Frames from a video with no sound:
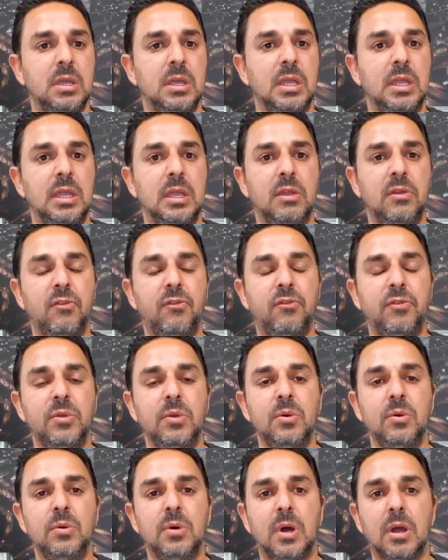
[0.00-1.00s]
If
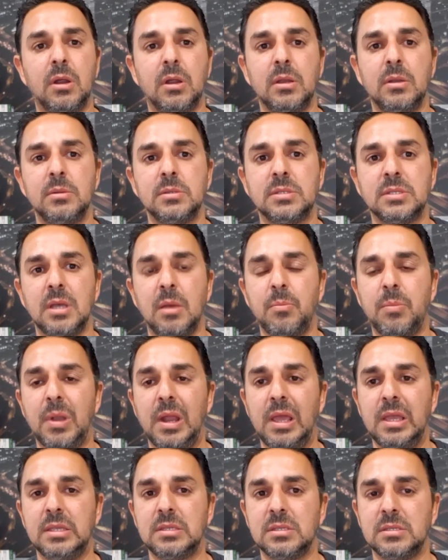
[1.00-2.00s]
you are in some
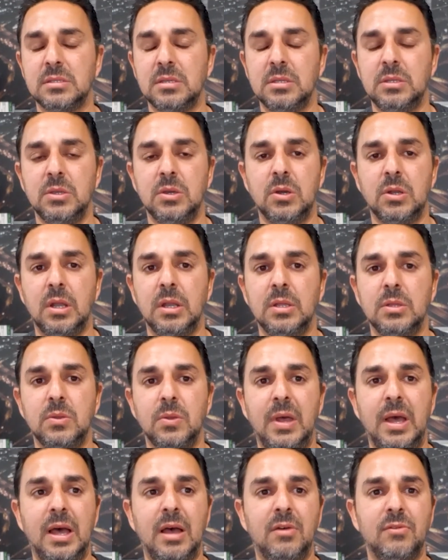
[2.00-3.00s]
places that you're going to need
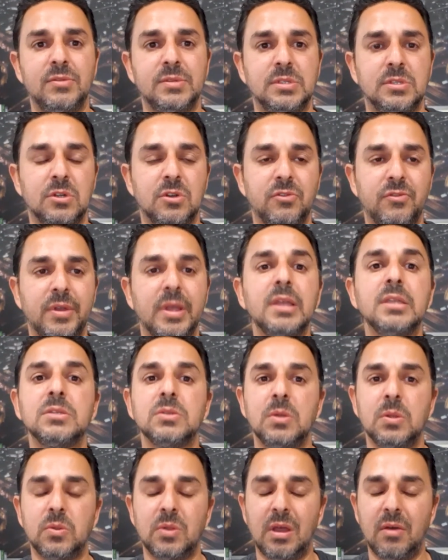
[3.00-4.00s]
to have surveys,
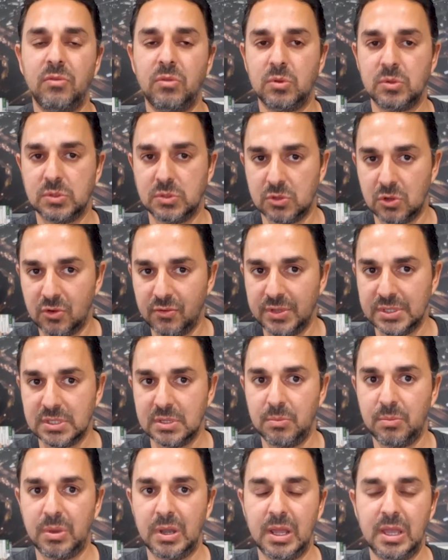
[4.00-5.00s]
you need to have those surveys
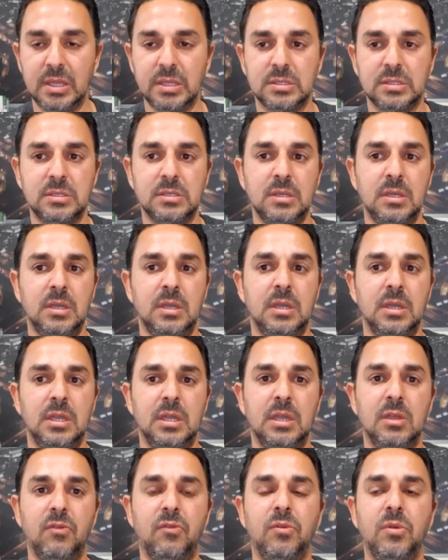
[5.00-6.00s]
in place.
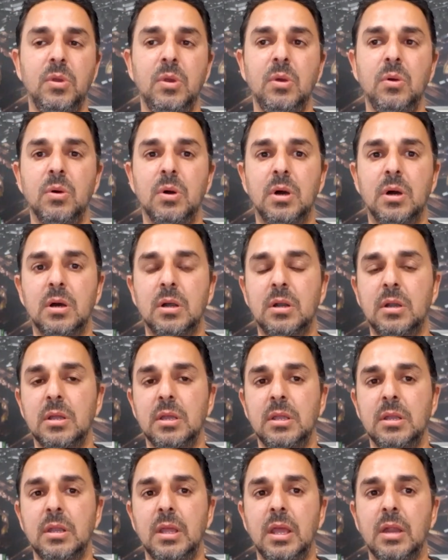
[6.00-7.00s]
If you are
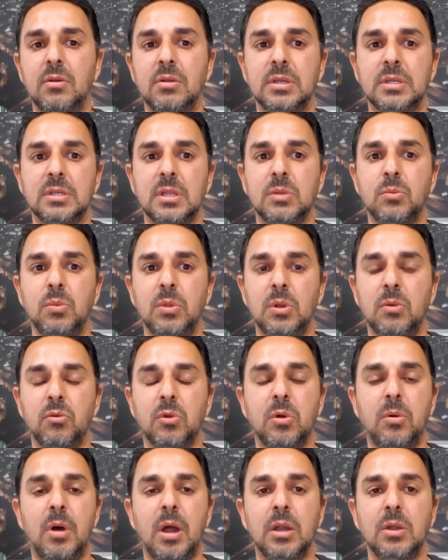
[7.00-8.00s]
in areas that will
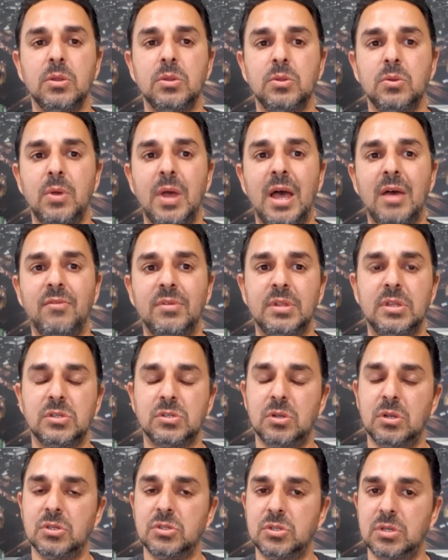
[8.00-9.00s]
require you to have
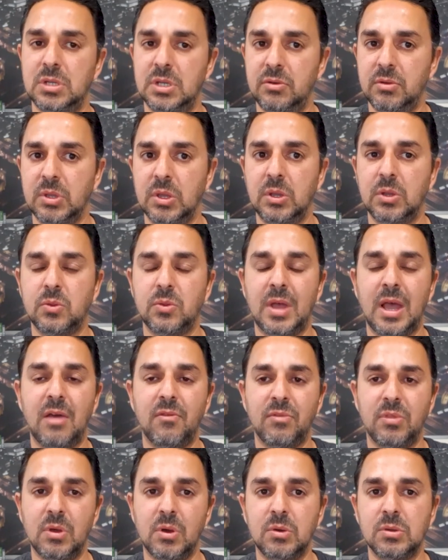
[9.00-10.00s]
additional engineering, you need to
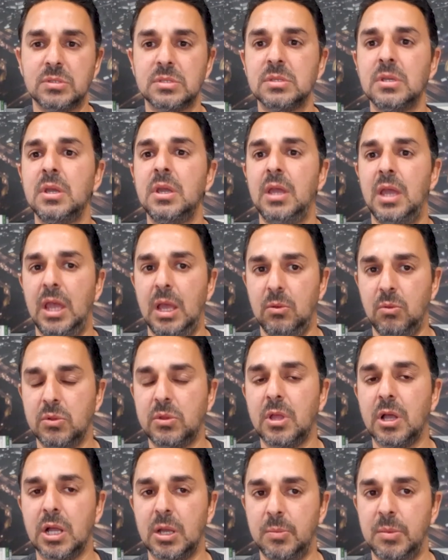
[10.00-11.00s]
have those. And we'll
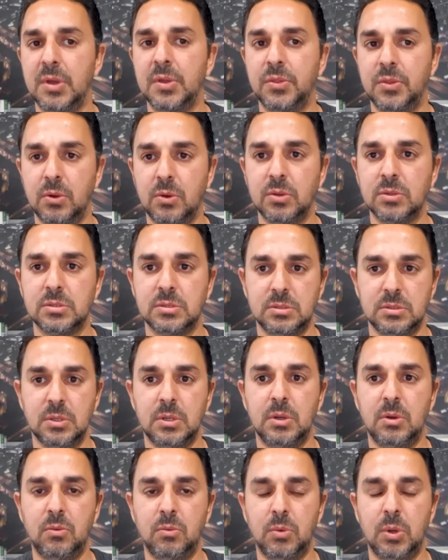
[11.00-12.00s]
talk about those,
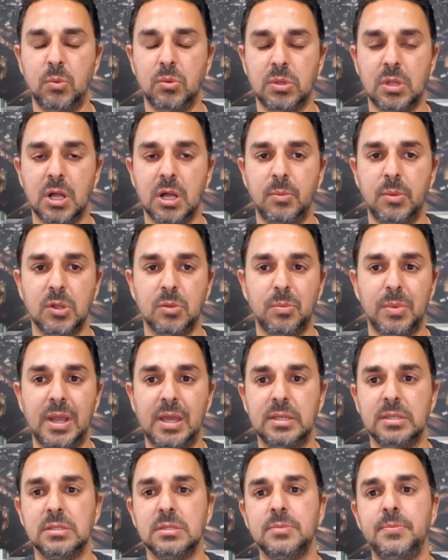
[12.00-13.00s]
when we talk about
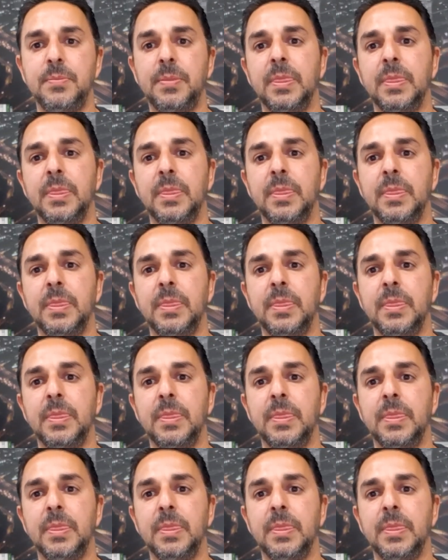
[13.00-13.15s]
plans.